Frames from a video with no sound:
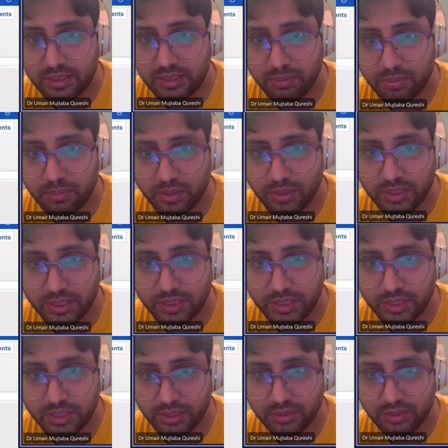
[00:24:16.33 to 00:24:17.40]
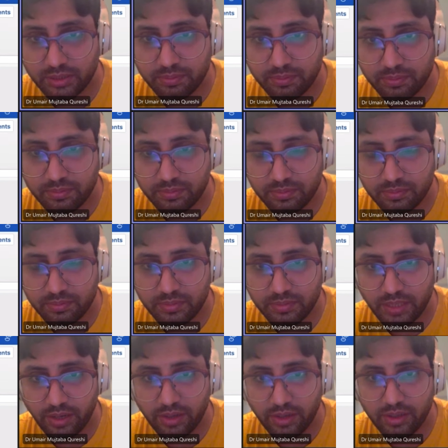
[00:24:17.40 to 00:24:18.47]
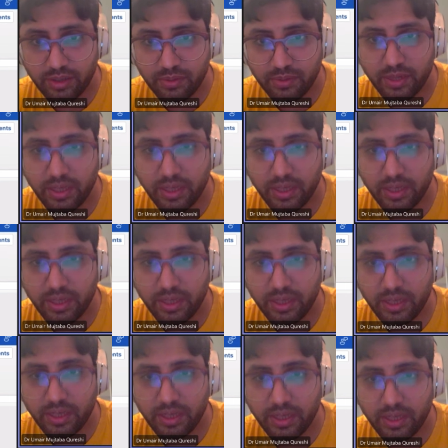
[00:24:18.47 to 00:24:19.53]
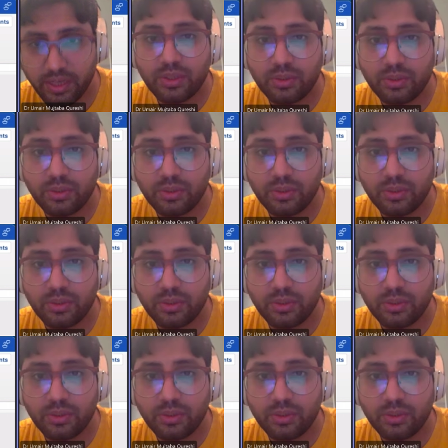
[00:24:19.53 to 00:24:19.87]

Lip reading: this is a procedure here, right?